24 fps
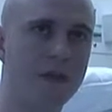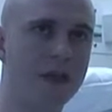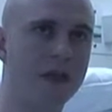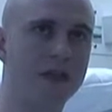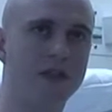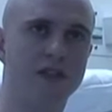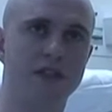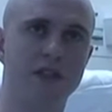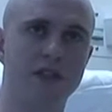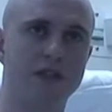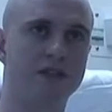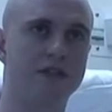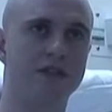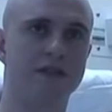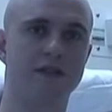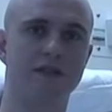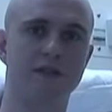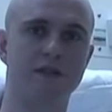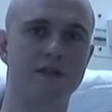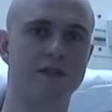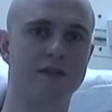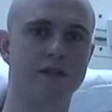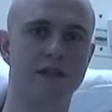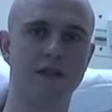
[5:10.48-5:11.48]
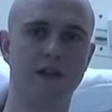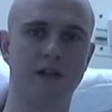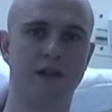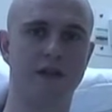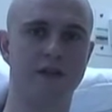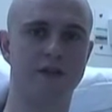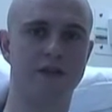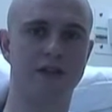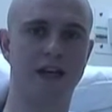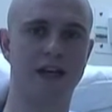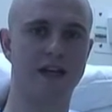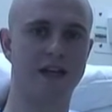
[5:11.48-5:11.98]
just
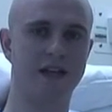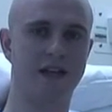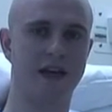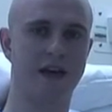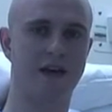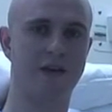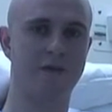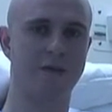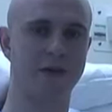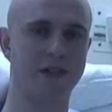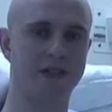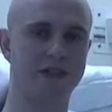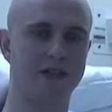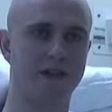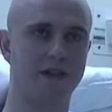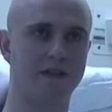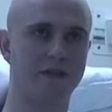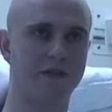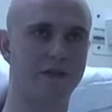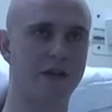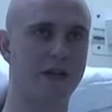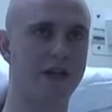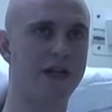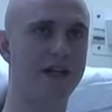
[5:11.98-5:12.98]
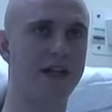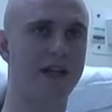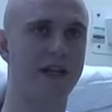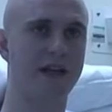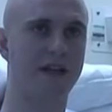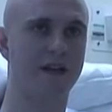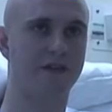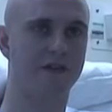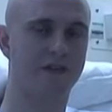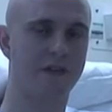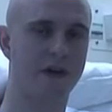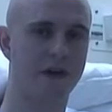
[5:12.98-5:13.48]
taking care of myself, really,
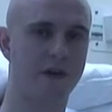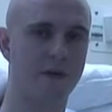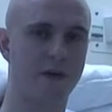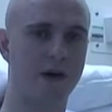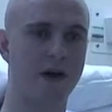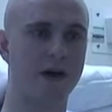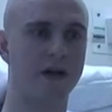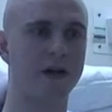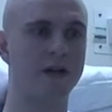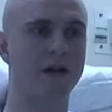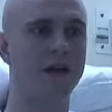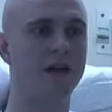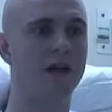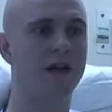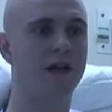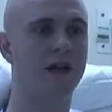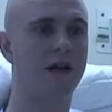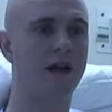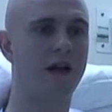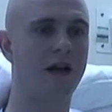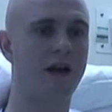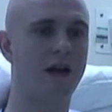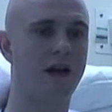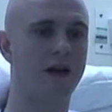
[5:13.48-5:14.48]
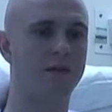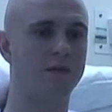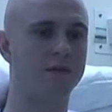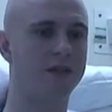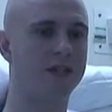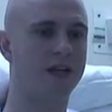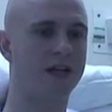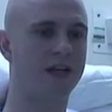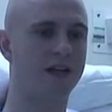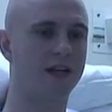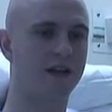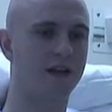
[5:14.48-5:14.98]
eating very well,
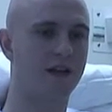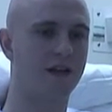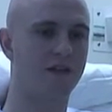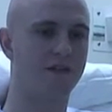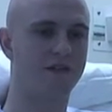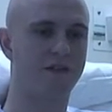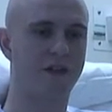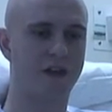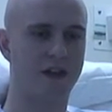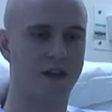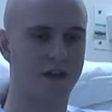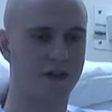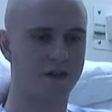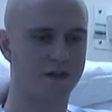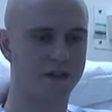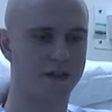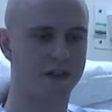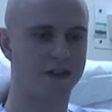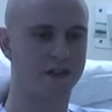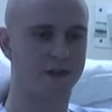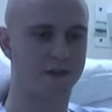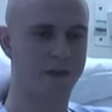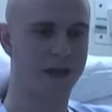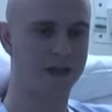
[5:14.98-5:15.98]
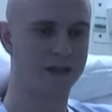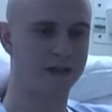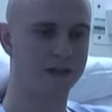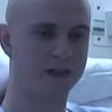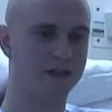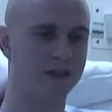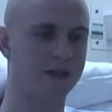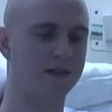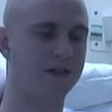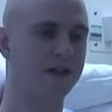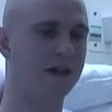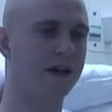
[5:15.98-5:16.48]
taking a lot of vitamins
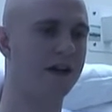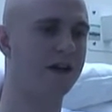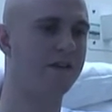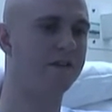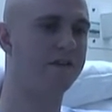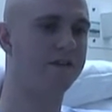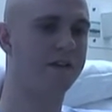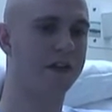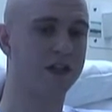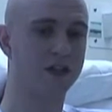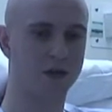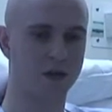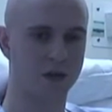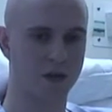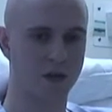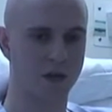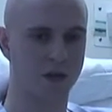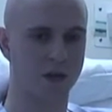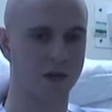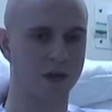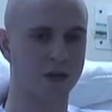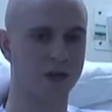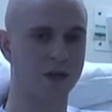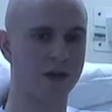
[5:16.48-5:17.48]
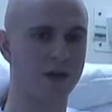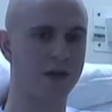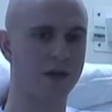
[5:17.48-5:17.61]
and like fish oil,